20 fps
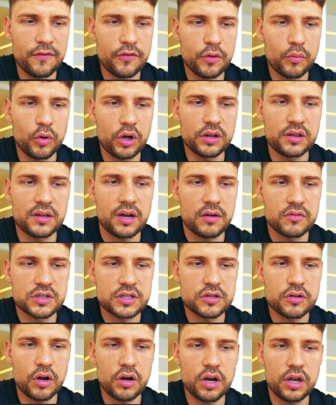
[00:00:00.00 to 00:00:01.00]
you want
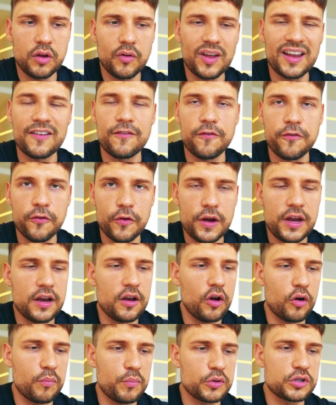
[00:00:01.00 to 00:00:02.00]
$1,000. You get free
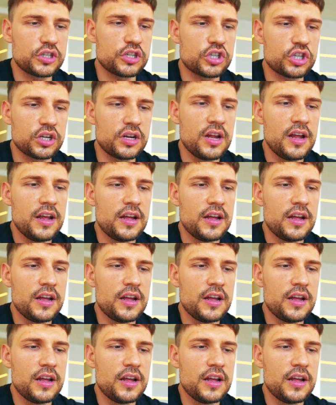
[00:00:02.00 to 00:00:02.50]
long position.